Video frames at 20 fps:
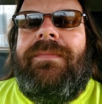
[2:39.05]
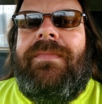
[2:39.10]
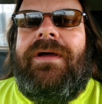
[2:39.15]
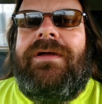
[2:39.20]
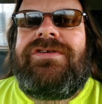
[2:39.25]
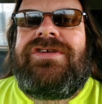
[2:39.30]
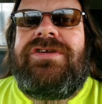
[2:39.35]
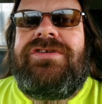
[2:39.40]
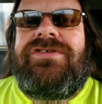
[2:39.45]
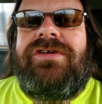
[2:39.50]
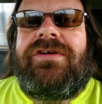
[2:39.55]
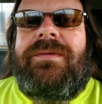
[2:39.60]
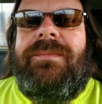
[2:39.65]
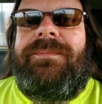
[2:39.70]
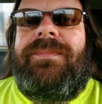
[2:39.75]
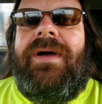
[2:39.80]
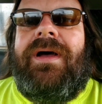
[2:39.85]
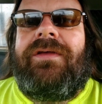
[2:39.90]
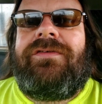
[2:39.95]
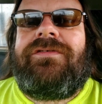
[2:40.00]
she took
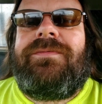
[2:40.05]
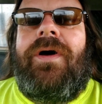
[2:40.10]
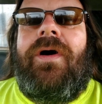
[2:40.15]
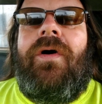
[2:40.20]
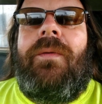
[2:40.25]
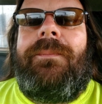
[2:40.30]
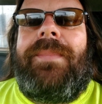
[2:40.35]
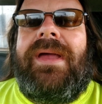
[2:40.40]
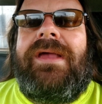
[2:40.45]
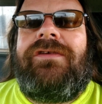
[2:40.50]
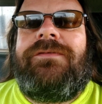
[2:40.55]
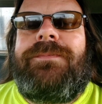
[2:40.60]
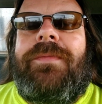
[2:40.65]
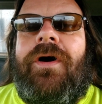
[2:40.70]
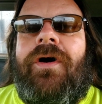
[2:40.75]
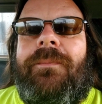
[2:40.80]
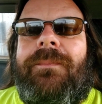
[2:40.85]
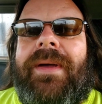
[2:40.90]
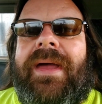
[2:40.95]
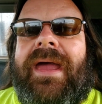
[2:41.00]
a small
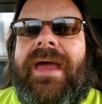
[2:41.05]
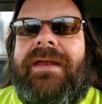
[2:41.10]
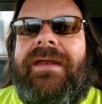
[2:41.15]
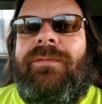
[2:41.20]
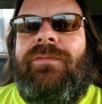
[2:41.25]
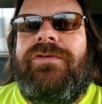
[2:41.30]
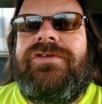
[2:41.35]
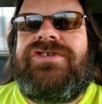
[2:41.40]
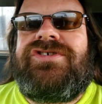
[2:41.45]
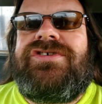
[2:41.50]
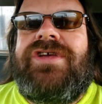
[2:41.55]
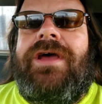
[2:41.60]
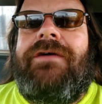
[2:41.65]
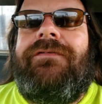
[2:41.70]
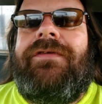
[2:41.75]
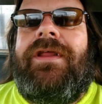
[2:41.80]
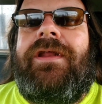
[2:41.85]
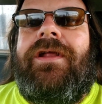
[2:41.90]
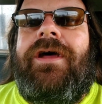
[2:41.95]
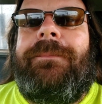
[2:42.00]
baseball bat and was
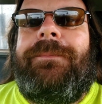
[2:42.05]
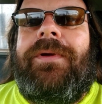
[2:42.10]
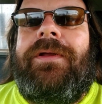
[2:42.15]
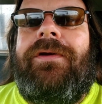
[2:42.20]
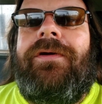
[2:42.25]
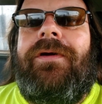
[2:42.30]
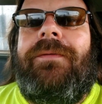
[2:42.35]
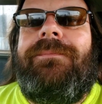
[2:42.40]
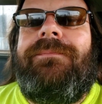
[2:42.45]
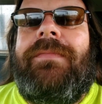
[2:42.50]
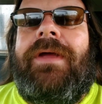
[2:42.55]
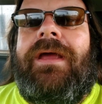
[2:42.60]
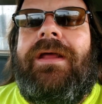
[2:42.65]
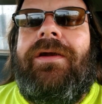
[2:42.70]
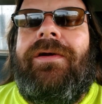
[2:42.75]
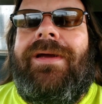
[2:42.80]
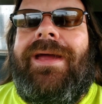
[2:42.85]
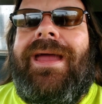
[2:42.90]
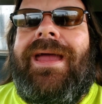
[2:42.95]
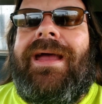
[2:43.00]
shoving it up in
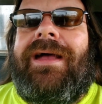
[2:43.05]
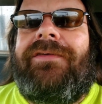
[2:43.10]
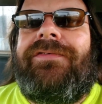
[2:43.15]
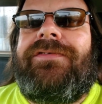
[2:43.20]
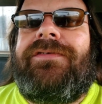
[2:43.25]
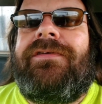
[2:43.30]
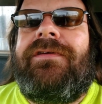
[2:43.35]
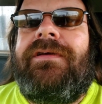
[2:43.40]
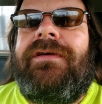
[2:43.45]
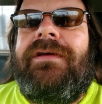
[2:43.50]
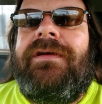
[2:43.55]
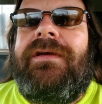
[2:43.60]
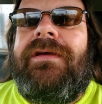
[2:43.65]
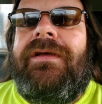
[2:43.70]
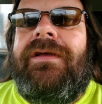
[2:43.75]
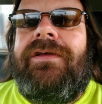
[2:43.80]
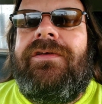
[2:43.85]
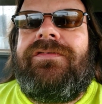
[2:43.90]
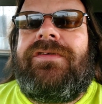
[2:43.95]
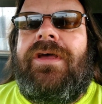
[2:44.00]
her ass.
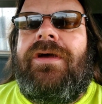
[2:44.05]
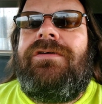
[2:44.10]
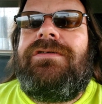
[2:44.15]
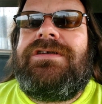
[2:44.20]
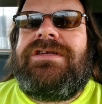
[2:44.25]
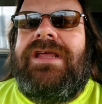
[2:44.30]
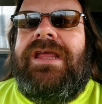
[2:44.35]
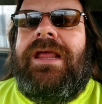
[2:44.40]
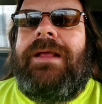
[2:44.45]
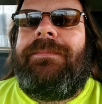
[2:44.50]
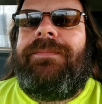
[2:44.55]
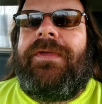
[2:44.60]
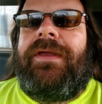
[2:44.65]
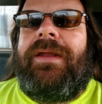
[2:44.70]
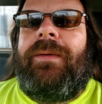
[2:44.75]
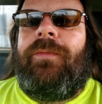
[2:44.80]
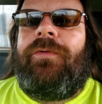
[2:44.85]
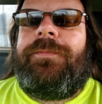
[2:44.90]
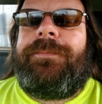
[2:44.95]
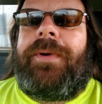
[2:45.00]
So deep that
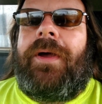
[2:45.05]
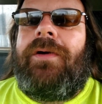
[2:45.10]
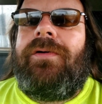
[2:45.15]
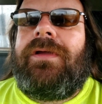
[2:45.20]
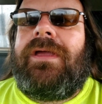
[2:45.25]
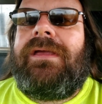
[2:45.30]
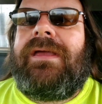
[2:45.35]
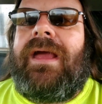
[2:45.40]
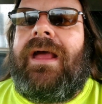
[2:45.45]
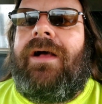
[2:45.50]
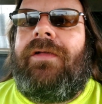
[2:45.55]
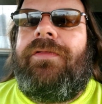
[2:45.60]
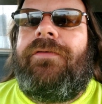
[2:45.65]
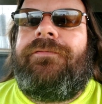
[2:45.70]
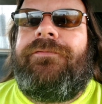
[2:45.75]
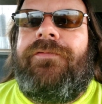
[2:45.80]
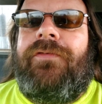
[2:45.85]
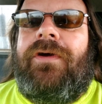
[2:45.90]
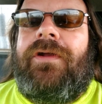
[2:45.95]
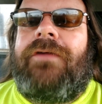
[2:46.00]
it was poking out the
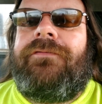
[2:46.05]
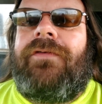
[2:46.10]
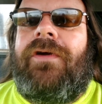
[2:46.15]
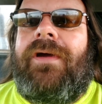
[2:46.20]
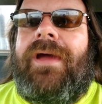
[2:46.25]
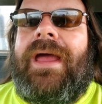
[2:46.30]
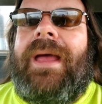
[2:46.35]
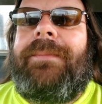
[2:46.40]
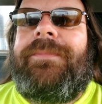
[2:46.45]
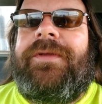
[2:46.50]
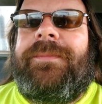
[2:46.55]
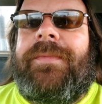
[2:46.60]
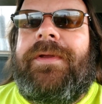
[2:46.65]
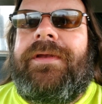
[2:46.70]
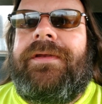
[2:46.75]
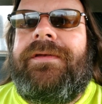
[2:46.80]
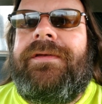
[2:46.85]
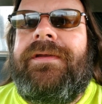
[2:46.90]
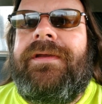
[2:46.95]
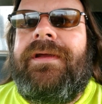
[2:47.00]
front of her
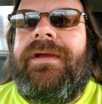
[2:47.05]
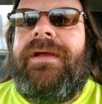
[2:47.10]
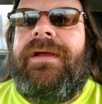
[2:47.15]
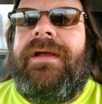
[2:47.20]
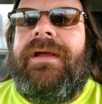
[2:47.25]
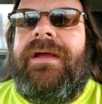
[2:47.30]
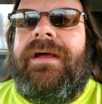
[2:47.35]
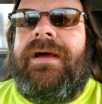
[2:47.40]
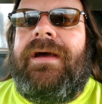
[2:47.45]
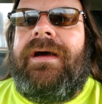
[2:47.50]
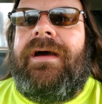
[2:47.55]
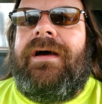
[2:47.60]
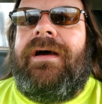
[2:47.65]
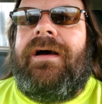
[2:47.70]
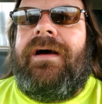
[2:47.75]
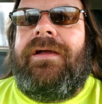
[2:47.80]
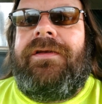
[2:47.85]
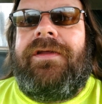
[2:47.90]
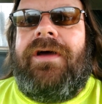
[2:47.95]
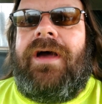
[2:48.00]
abdomen.
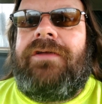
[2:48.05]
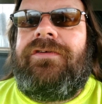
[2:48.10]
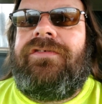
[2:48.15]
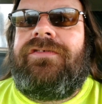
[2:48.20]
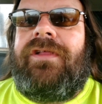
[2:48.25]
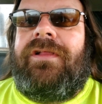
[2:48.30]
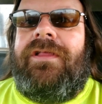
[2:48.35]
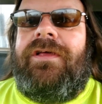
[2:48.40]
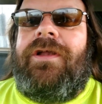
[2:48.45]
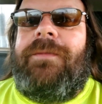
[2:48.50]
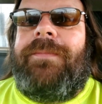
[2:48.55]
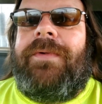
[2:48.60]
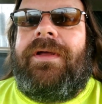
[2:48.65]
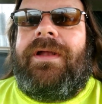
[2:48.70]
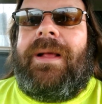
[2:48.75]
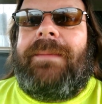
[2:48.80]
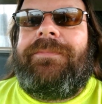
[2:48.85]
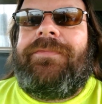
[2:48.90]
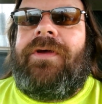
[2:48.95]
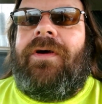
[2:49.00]
Not just a little bit.
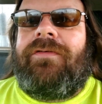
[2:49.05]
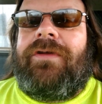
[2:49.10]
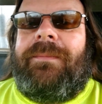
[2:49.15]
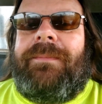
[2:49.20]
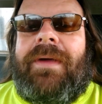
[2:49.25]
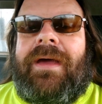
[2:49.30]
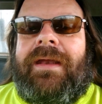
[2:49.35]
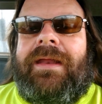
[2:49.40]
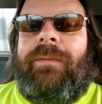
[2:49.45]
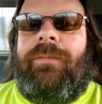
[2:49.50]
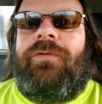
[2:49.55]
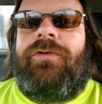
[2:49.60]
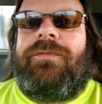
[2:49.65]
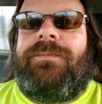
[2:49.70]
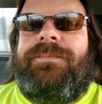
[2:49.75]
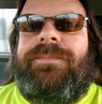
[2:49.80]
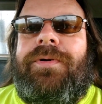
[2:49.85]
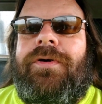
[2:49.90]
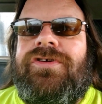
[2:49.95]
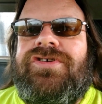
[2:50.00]
I'm talking about it was
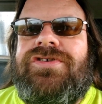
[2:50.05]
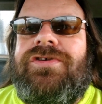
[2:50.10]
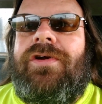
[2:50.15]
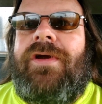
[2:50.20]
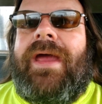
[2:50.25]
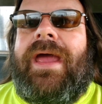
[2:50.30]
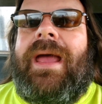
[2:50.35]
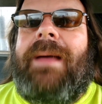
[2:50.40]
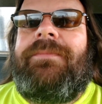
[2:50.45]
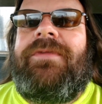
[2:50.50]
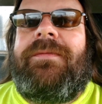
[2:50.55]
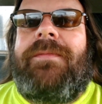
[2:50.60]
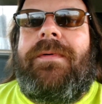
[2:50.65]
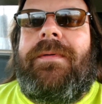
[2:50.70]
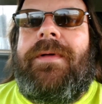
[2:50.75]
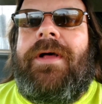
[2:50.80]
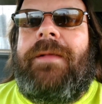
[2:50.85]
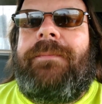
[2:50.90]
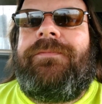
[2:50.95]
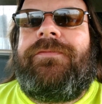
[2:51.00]
pushing her
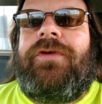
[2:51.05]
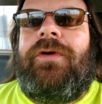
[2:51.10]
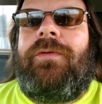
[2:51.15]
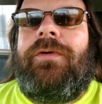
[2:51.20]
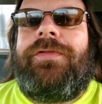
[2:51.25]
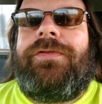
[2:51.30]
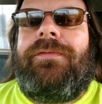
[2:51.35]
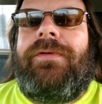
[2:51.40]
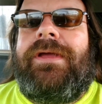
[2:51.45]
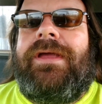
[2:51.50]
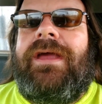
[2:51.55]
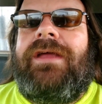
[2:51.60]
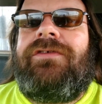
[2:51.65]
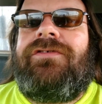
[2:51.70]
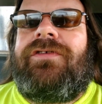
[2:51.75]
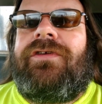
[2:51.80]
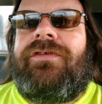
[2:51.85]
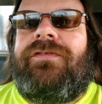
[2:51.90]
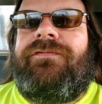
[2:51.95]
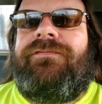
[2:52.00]
abdomen up 2 or 3
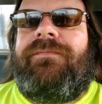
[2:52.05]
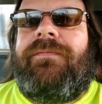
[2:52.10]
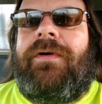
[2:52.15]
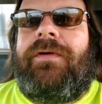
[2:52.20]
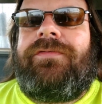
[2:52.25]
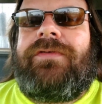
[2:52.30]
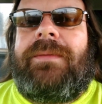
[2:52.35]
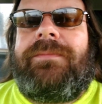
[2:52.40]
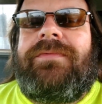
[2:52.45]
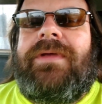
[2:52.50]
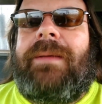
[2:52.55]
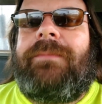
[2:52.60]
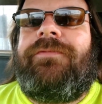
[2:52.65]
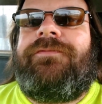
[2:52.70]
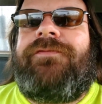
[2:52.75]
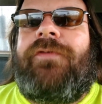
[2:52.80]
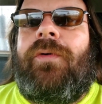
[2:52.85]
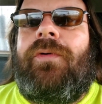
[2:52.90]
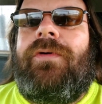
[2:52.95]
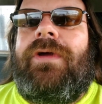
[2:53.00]
inches, sometimes
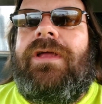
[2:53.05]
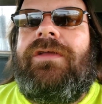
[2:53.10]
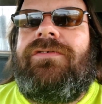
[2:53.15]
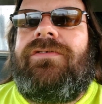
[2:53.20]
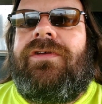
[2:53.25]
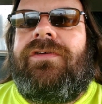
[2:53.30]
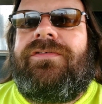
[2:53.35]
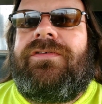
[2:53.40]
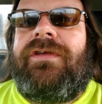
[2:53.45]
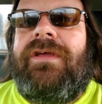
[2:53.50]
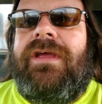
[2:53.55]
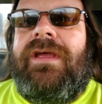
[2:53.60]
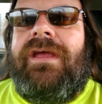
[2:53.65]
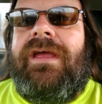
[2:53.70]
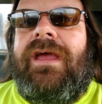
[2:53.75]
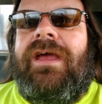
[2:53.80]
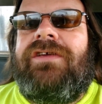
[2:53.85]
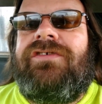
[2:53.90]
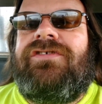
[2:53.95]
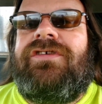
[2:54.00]
4 inches,
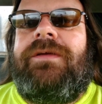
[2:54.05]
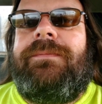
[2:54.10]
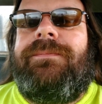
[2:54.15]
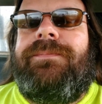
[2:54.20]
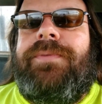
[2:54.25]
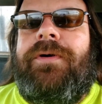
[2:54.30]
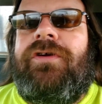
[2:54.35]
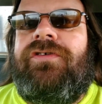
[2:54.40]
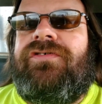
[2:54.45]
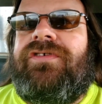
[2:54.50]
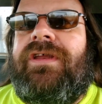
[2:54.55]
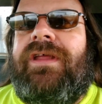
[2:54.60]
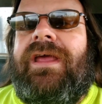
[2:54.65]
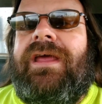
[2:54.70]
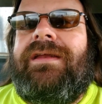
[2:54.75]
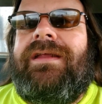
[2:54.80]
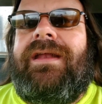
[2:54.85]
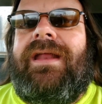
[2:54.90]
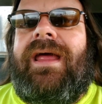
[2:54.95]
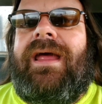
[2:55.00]
as she pushed it
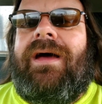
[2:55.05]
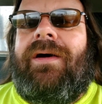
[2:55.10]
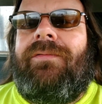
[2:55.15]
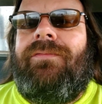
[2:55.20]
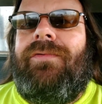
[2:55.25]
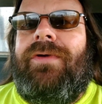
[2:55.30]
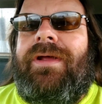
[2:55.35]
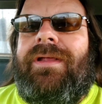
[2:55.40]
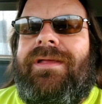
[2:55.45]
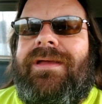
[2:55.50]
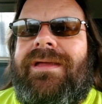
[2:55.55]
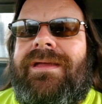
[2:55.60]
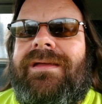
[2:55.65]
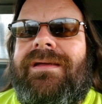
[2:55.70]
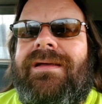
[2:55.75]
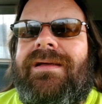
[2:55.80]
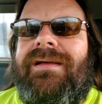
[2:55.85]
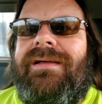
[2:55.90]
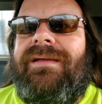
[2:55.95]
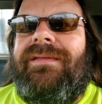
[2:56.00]
in and out. Really?
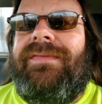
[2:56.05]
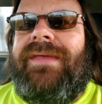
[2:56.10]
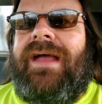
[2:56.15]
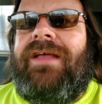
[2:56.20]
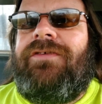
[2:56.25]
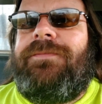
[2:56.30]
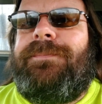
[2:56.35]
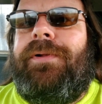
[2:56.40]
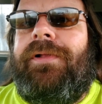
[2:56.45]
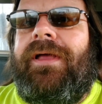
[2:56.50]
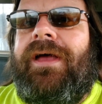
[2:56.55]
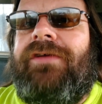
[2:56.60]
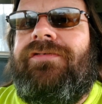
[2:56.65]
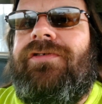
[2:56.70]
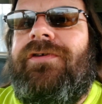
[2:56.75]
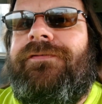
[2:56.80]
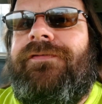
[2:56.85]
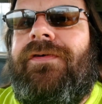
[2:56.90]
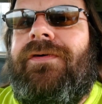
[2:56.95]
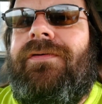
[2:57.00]
That's
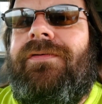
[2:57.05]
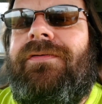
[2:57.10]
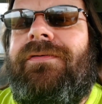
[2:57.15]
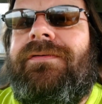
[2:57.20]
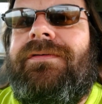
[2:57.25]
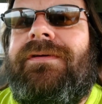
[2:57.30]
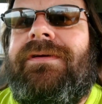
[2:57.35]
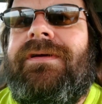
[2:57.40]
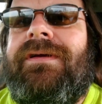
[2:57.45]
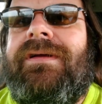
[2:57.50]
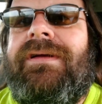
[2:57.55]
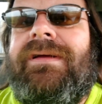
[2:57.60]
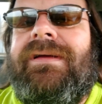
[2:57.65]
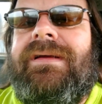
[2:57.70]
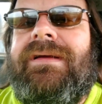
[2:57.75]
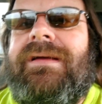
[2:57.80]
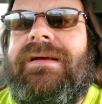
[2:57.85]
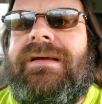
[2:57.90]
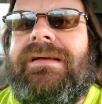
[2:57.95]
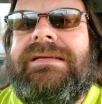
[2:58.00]
pleasurable?
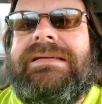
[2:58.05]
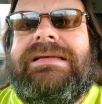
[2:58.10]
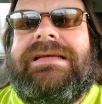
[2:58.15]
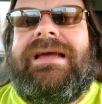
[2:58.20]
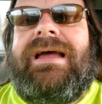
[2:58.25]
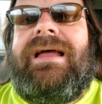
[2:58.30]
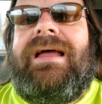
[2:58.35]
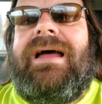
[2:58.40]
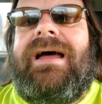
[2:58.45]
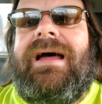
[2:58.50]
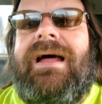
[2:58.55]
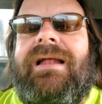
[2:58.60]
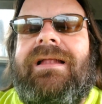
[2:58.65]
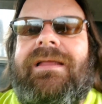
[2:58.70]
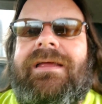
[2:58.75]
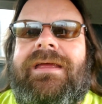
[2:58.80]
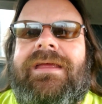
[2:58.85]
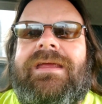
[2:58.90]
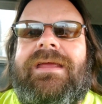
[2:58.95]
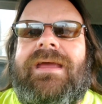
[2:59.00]

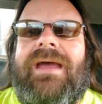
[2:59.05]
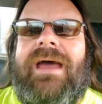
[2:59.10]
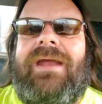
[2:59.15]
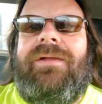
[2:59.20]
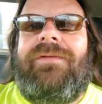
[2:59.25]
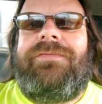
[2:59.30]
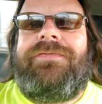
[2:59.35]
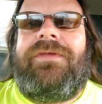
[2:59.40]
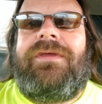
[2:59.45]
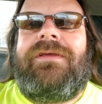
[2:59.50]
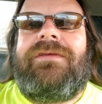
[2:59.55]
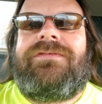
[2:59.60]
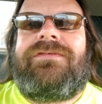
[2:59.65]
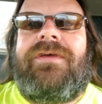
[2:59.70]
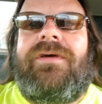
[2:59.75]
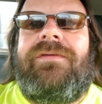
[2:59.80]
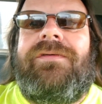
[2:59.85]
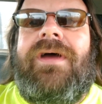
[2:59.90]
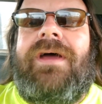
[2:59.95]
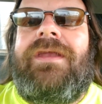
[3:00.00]
Golly, I don't think
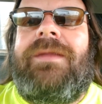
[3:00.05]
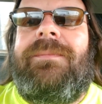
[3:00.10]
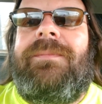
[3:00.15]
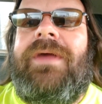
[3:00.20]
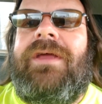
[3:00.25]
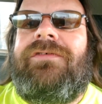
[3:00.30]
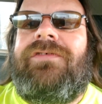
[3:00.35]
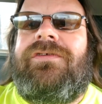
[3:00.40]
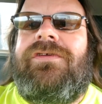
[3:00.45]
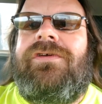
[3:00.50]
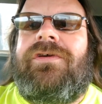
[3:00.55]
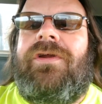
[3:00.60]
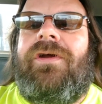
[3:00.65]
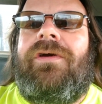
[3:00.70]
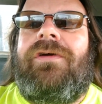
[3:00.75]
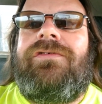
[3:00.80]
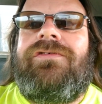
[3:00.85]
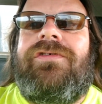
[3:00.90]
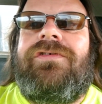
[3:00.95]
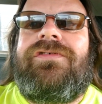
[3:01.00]
so. Not to mention you could
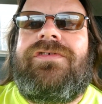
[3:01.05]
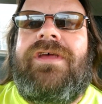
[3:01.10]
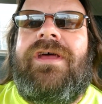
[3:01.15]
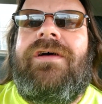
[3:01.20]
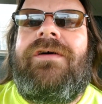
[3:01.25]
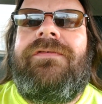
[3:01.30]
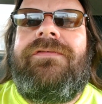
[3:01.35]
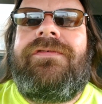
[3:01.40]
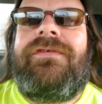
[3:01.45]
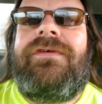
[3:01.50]
hurt yourself,